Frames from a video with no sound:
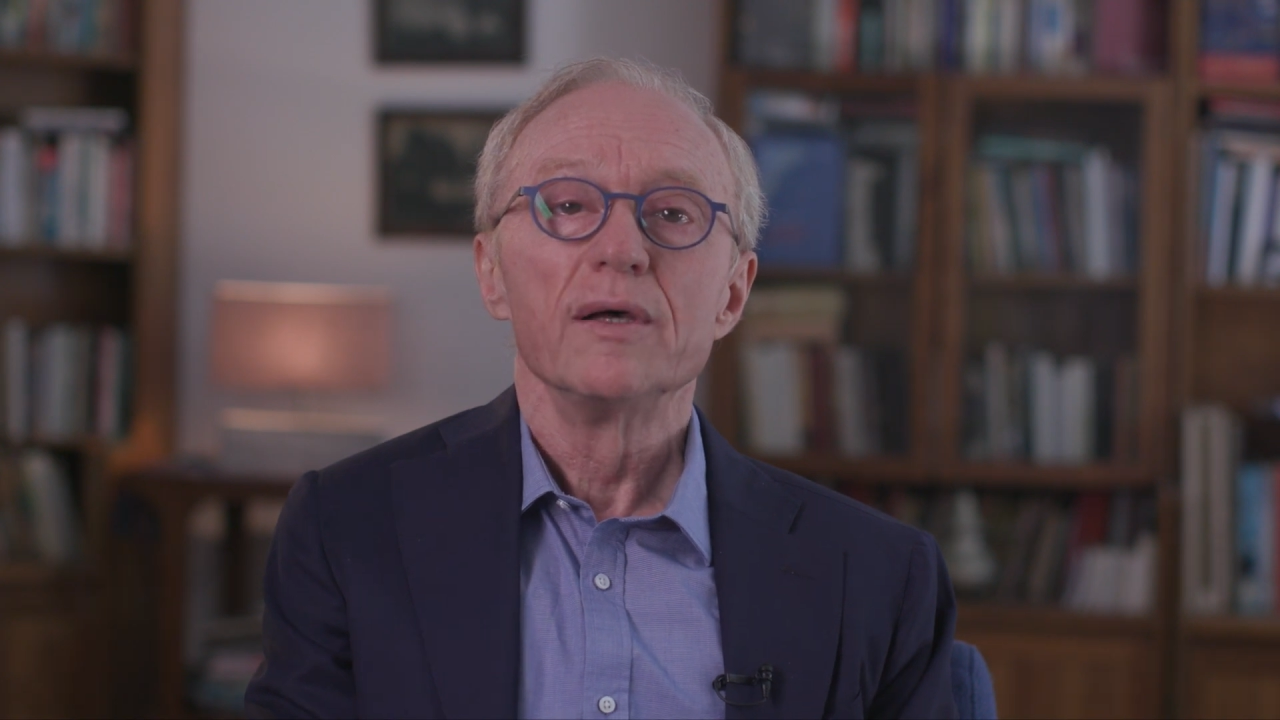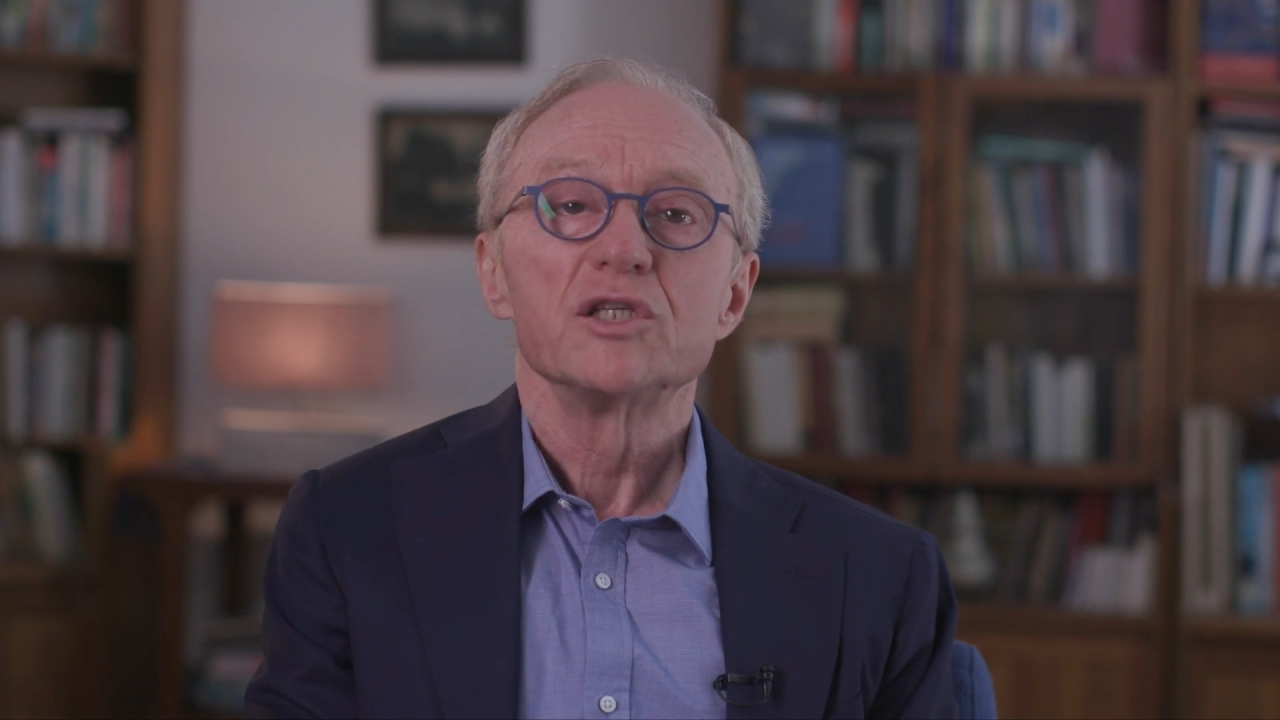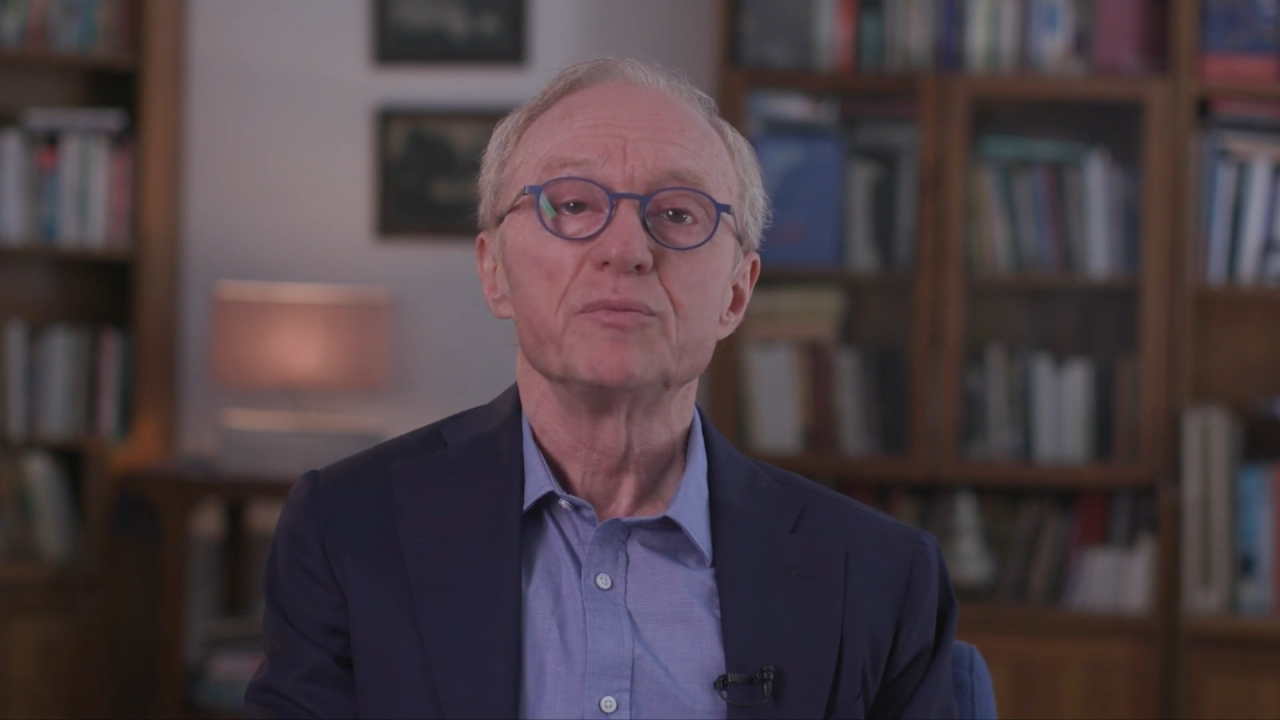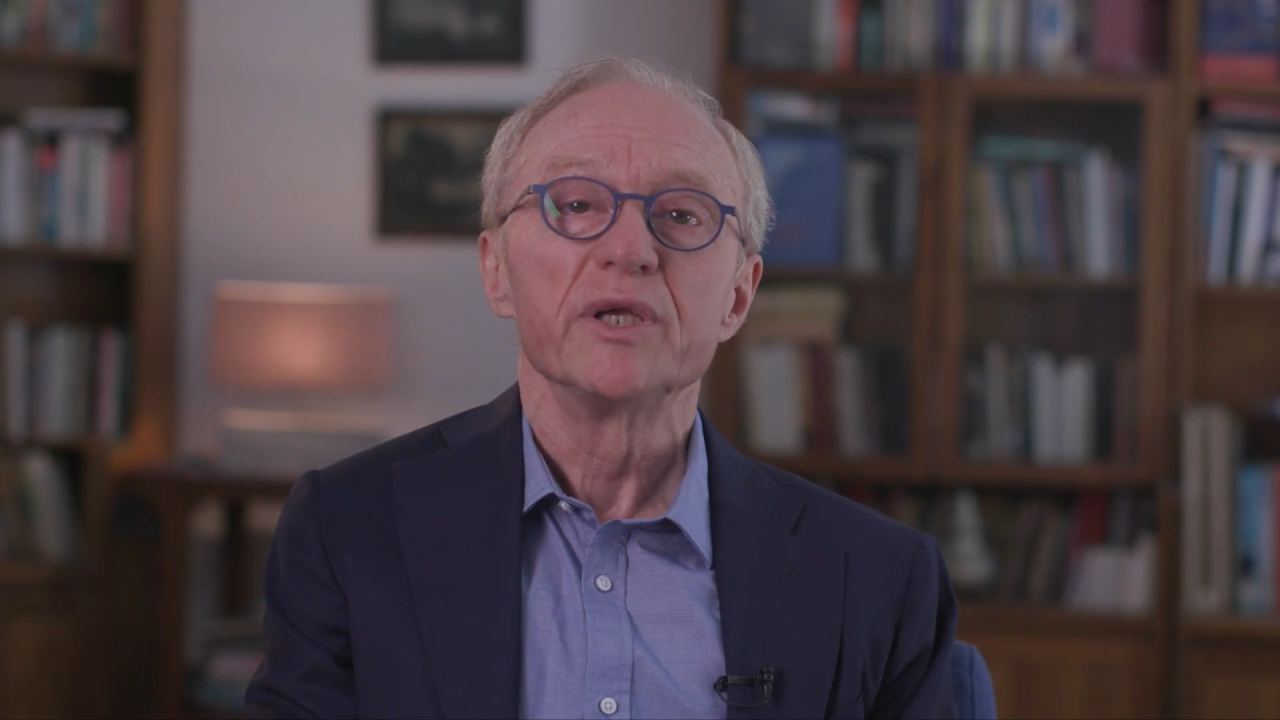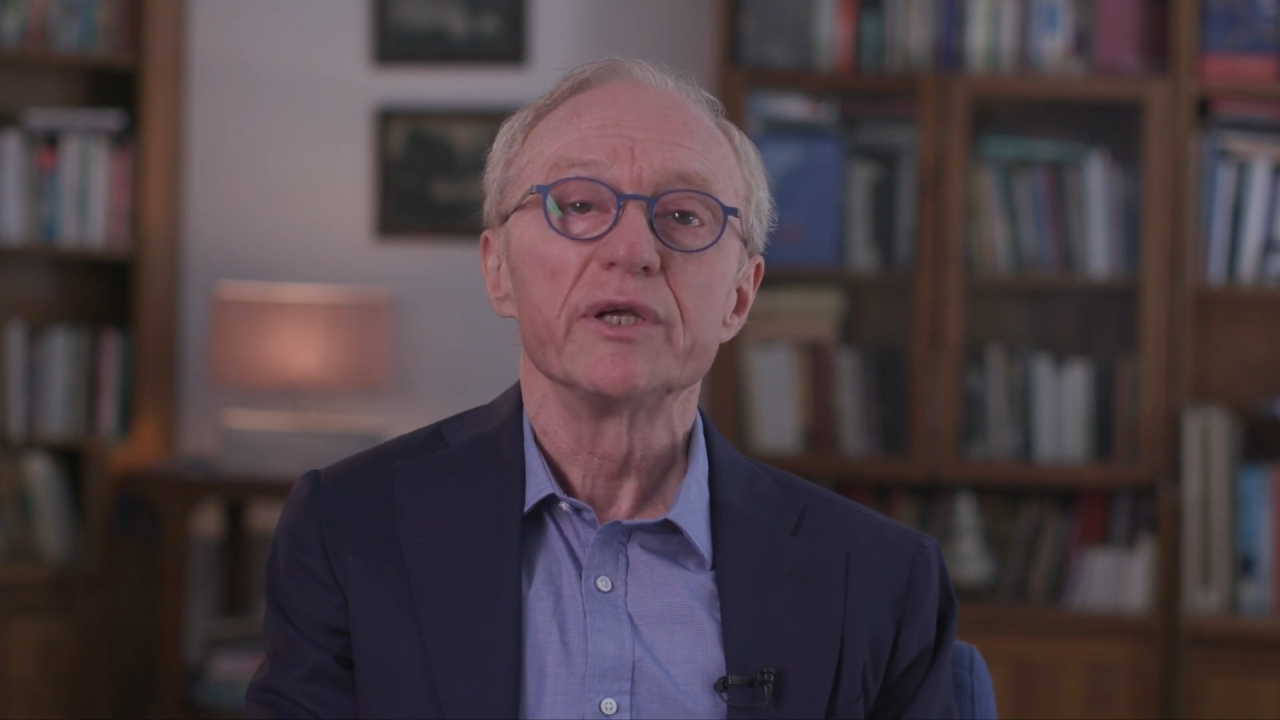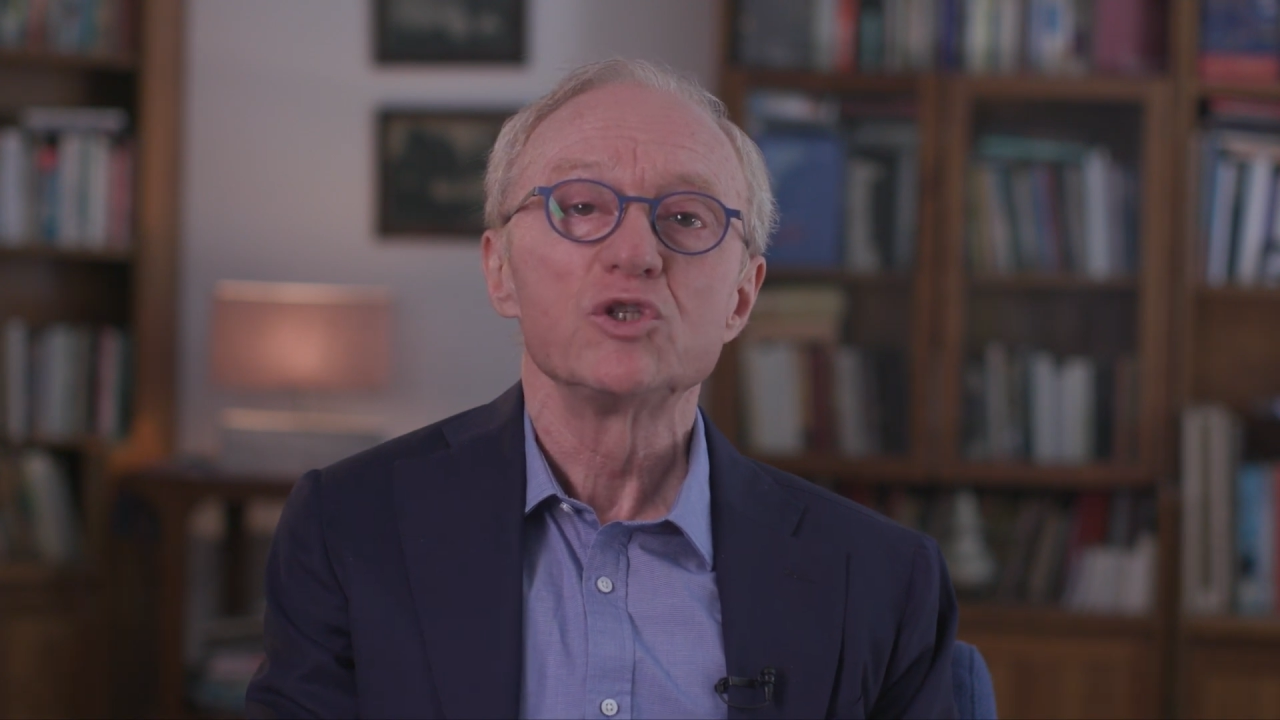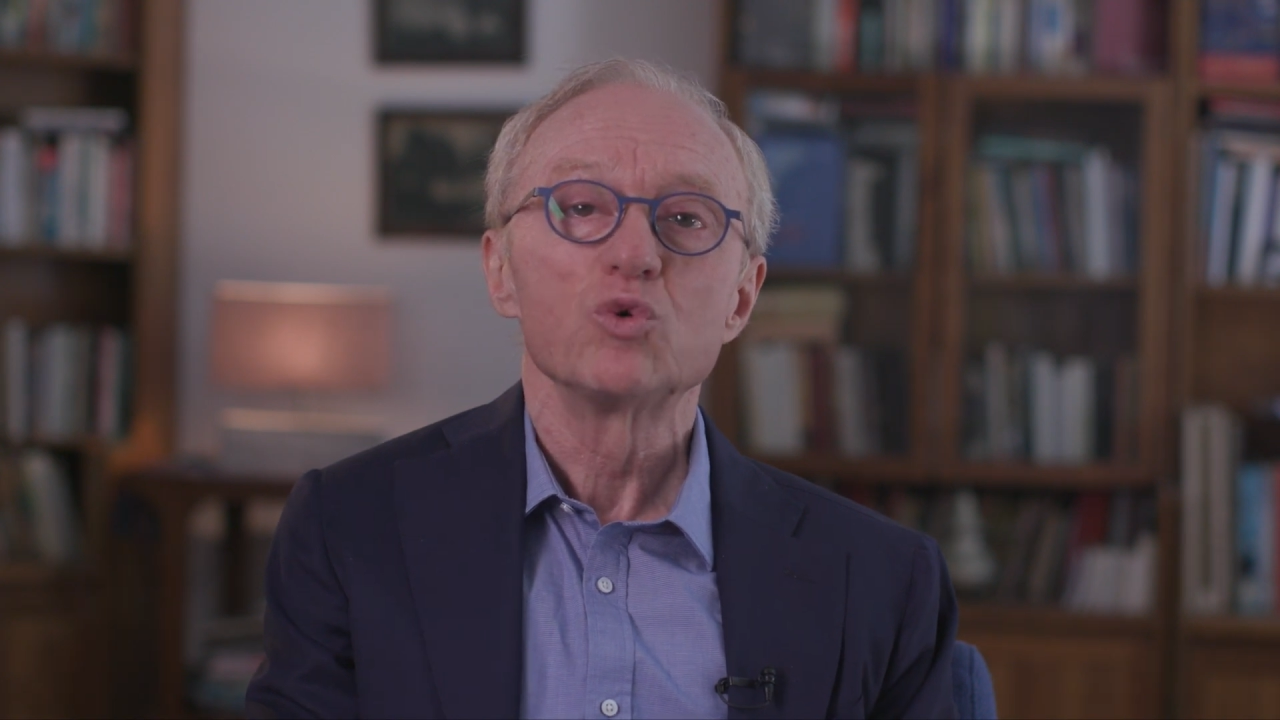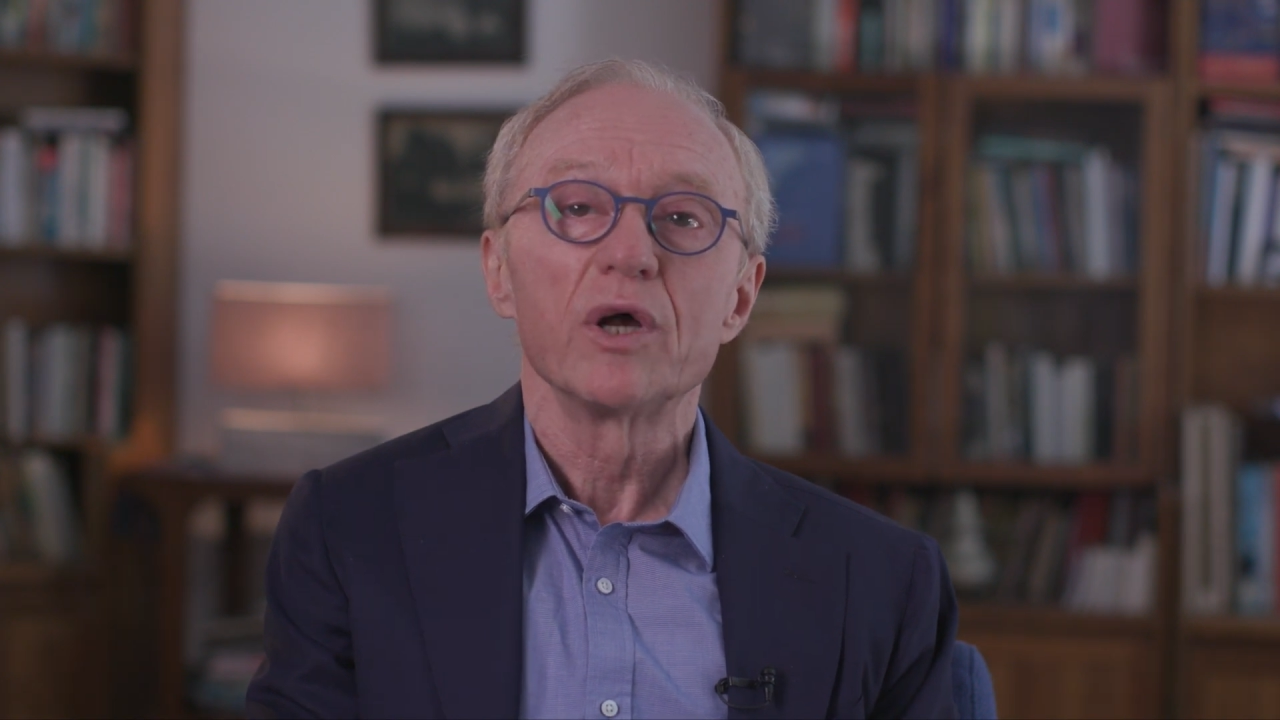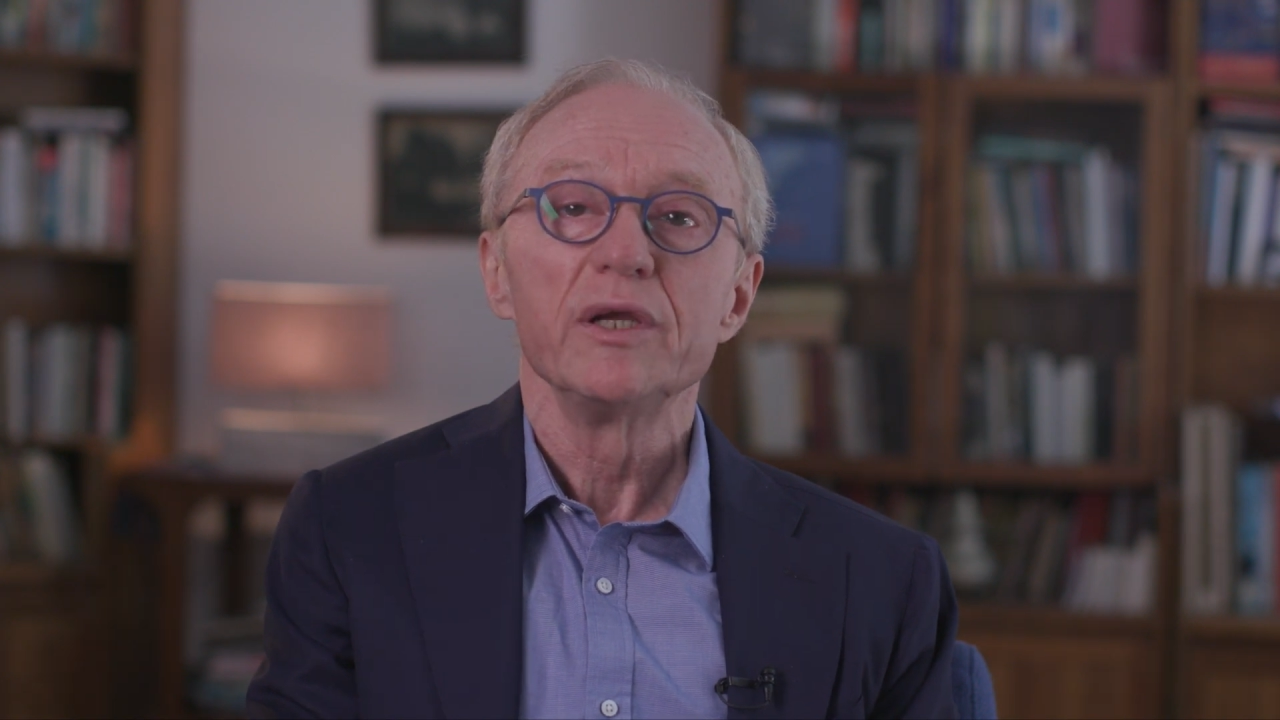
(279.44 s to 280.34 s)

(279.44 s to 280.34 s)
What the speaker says: spiritual